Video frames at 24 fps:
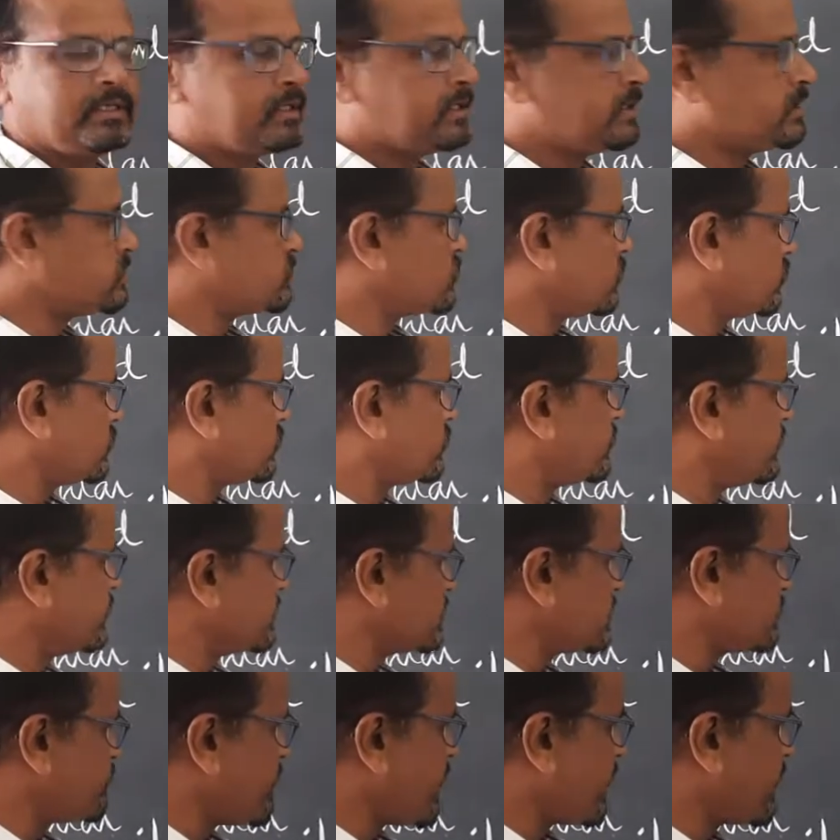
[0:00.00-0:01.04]
So
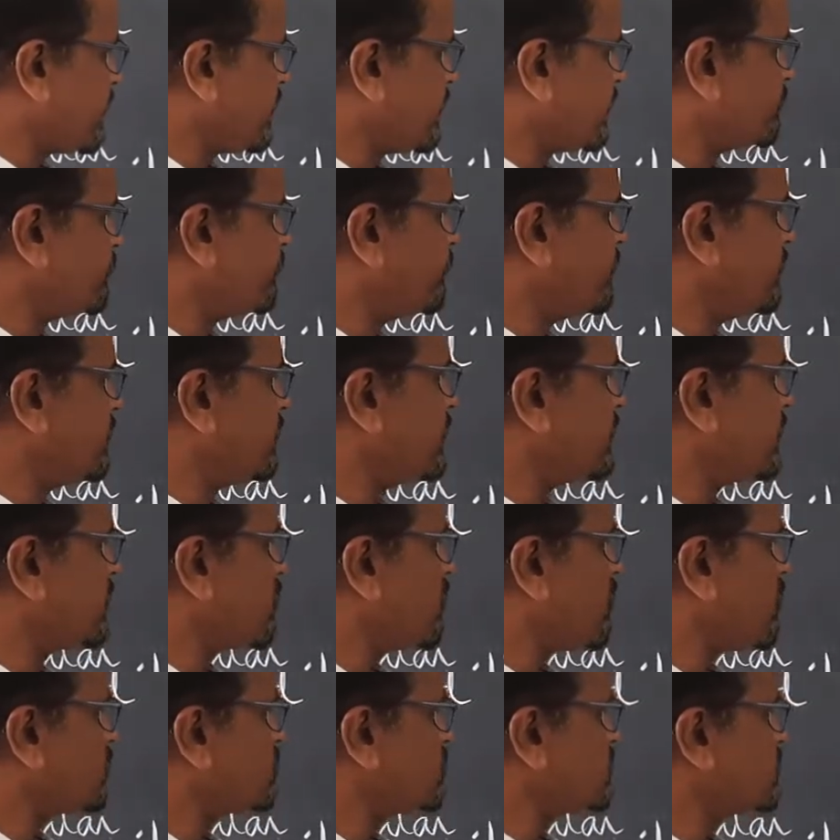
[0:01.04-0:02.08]
this magnetic field
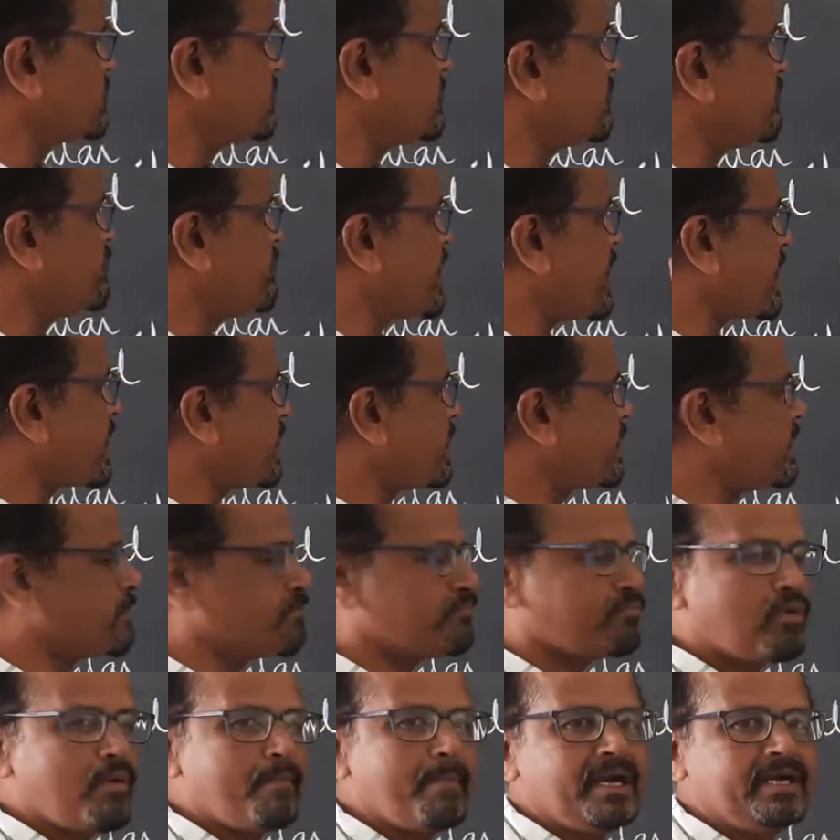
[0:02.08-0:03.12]
causes the magnetic
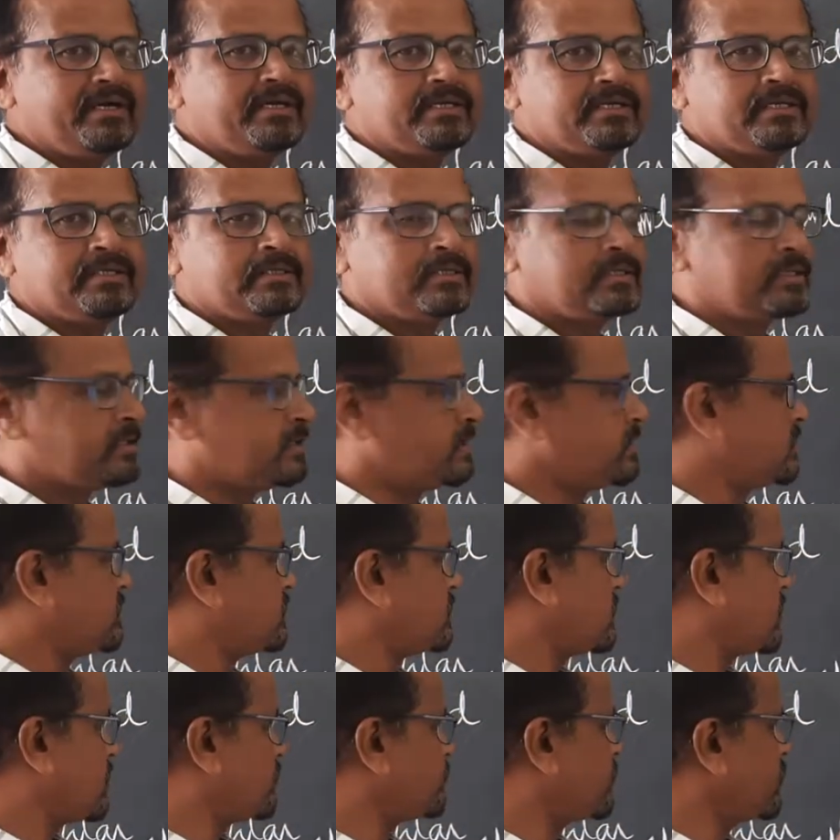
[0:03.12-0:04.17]
moment
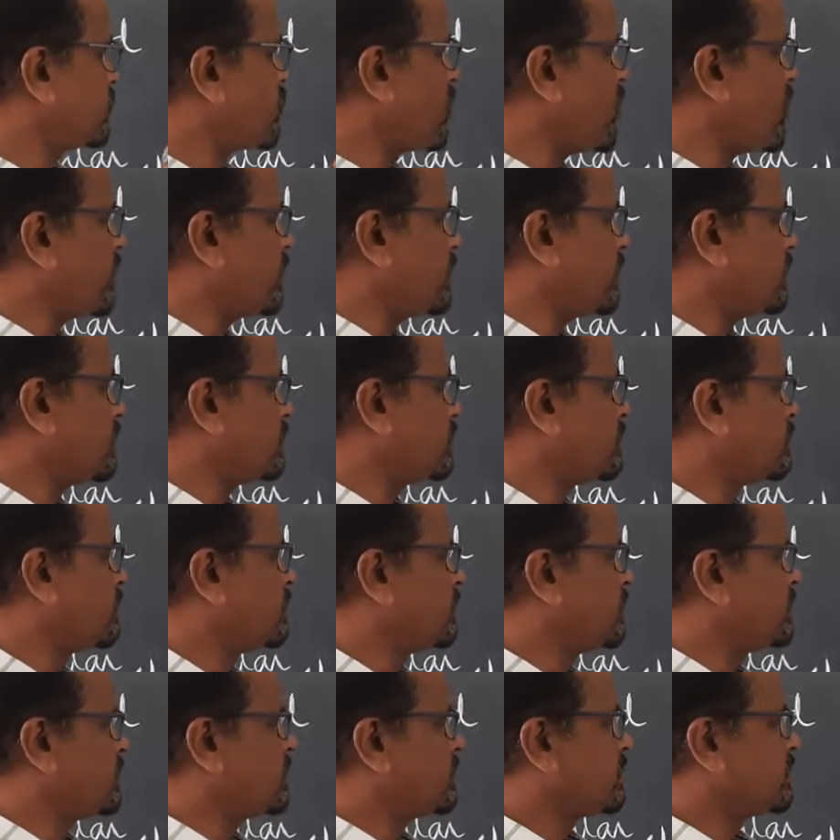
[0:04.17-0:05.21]
of the coil.
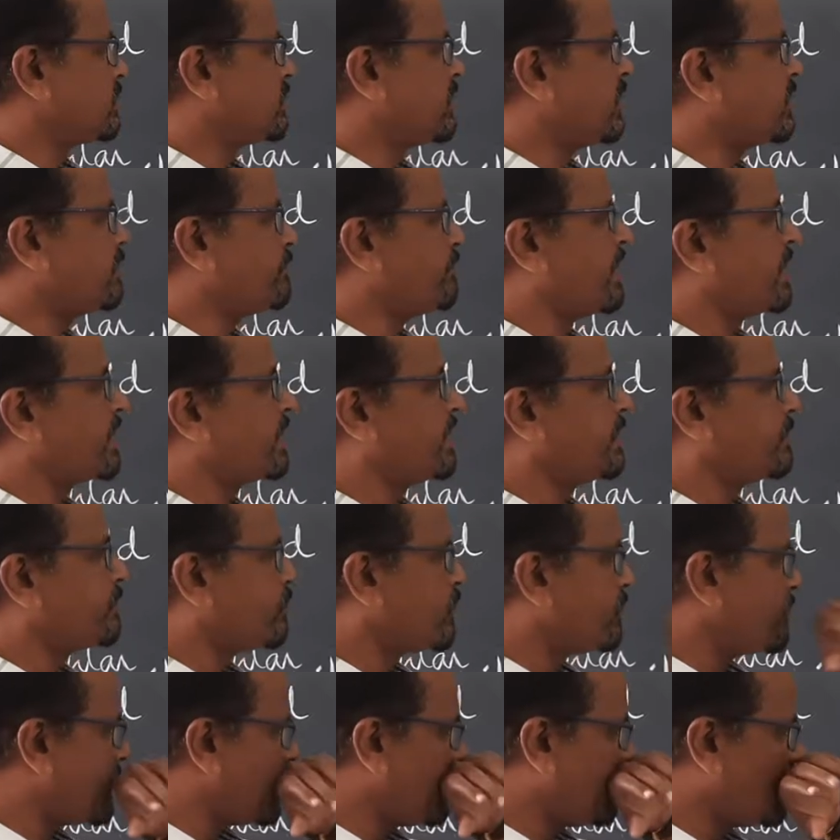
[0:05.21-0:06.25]
That magnetic
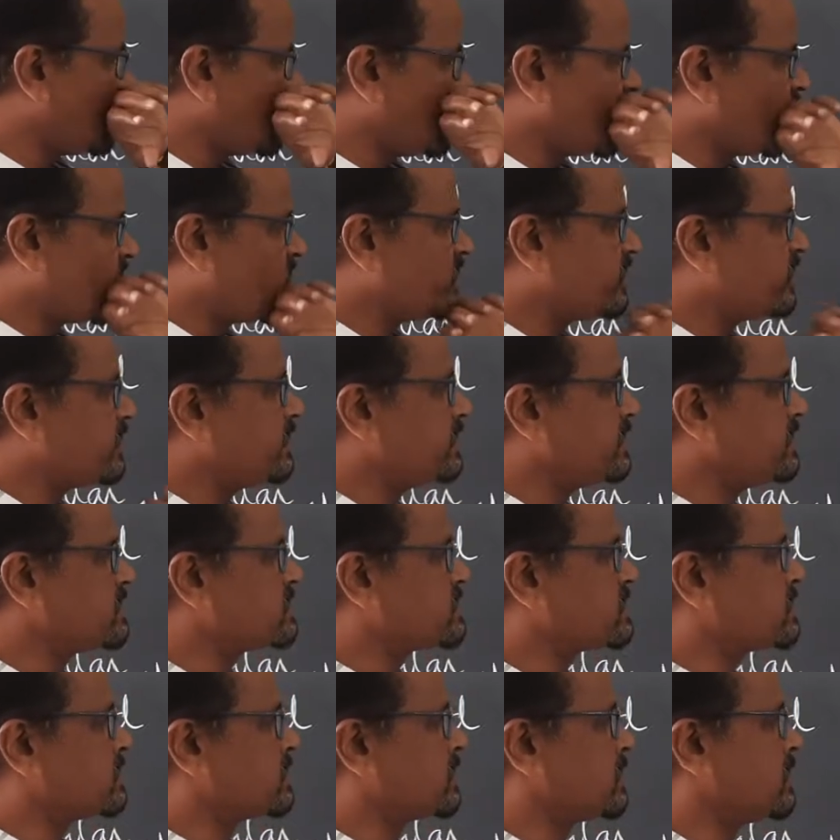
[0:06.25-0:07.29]
moment
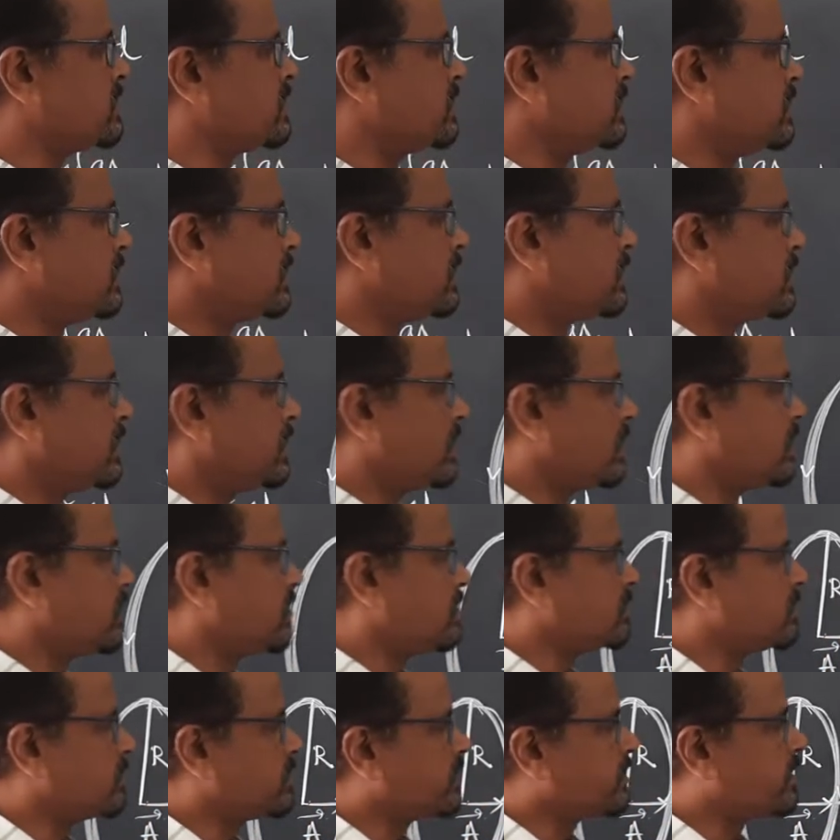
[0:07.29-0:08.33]
is
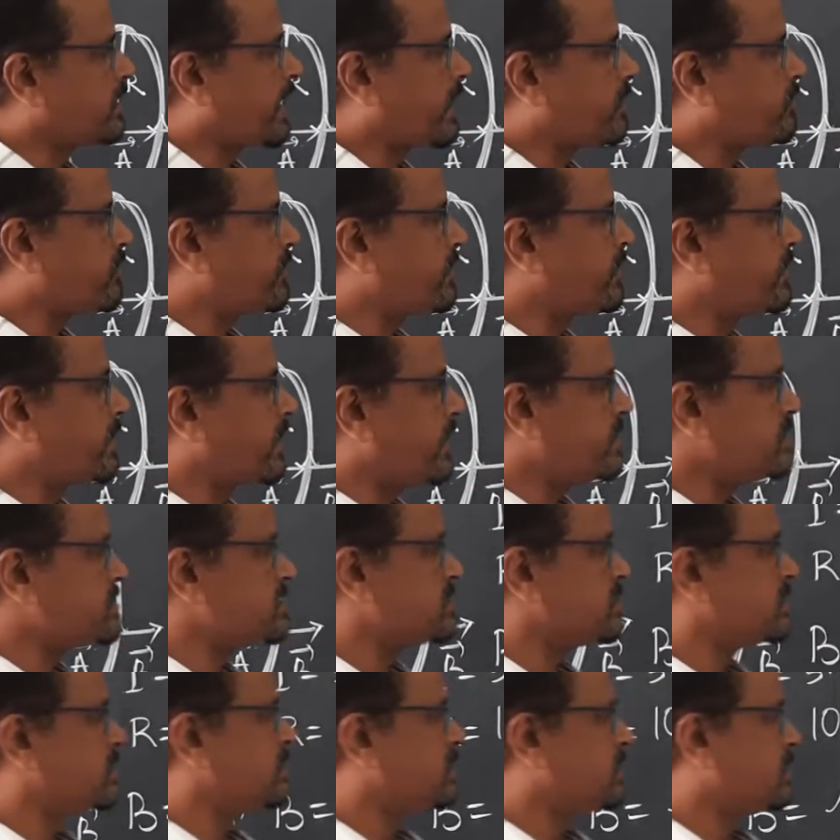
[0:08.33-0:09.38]
calculated
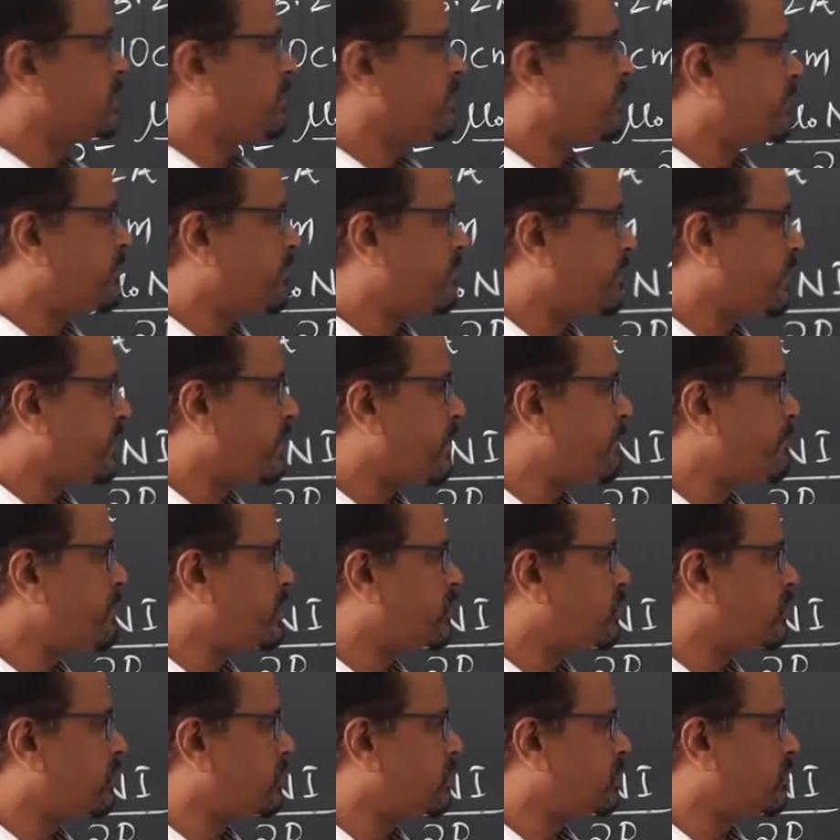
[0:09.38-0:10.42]
as M
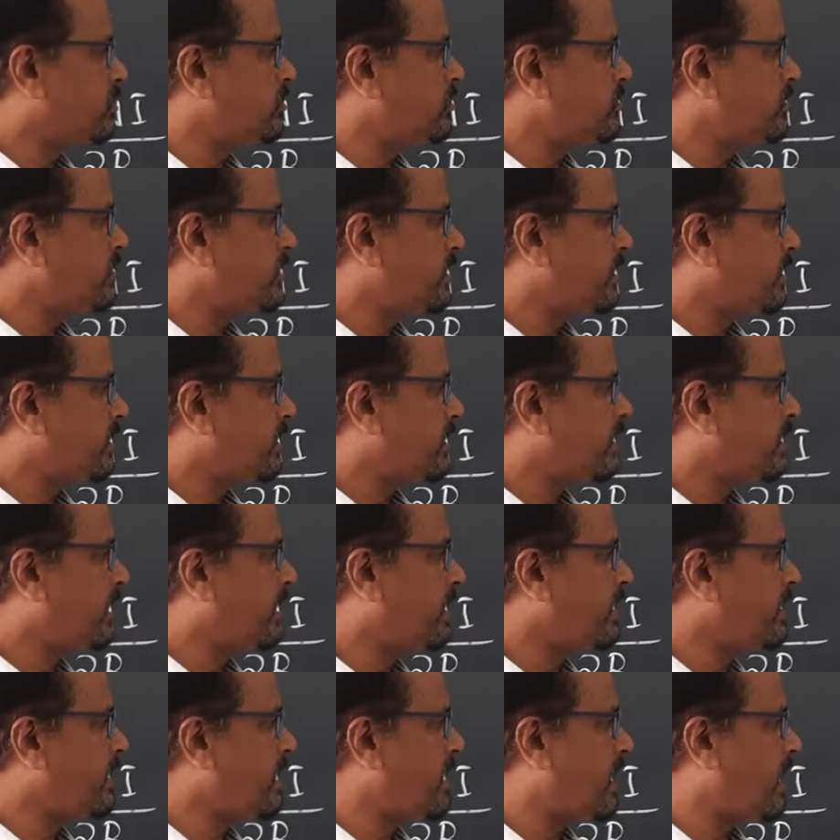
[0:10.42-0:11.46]
equal to
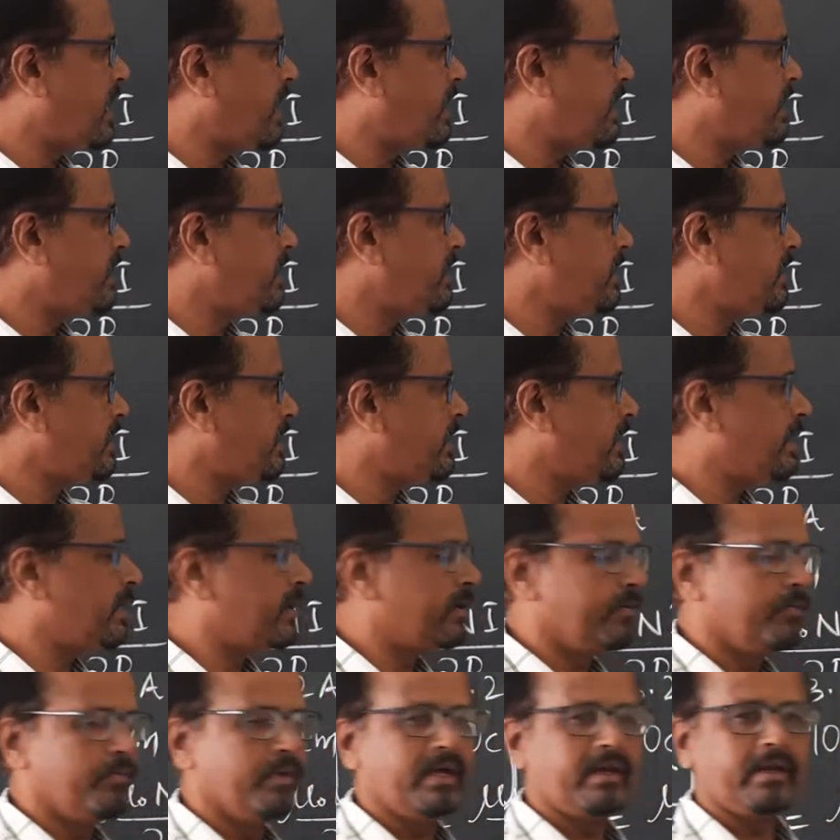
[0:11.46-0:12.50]

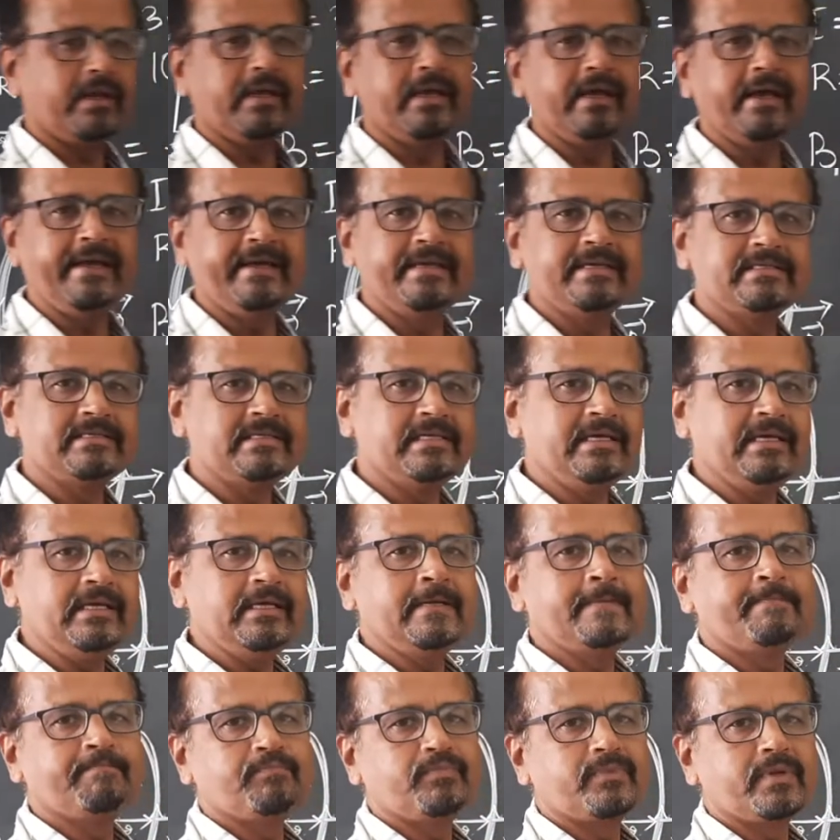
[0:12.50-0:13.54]
NIA, where A is
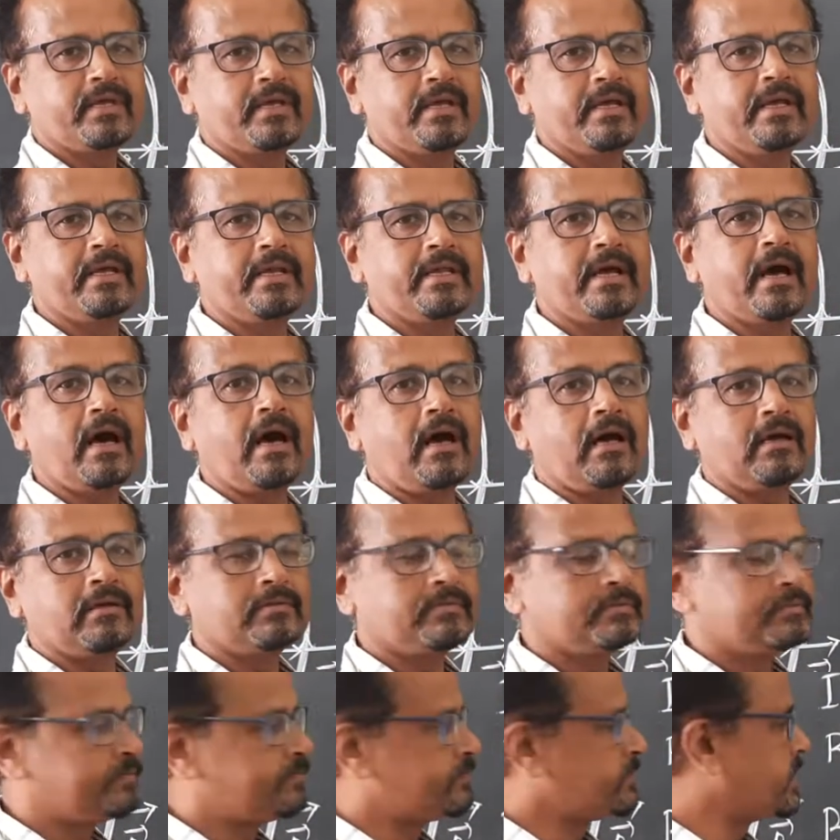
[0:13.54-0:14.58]
the
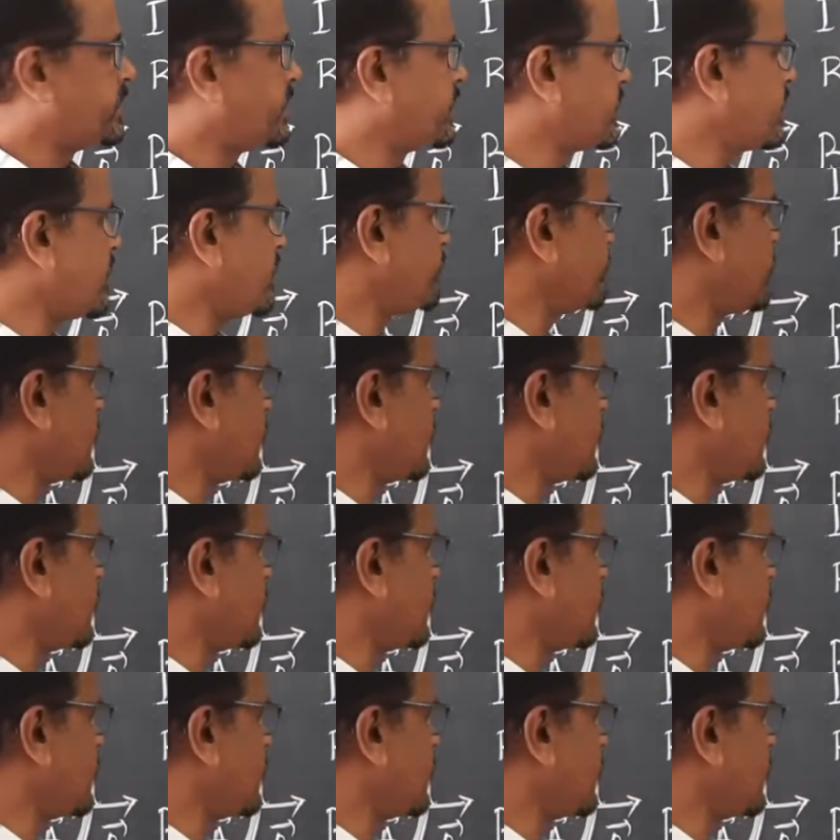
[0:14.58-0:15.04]
area of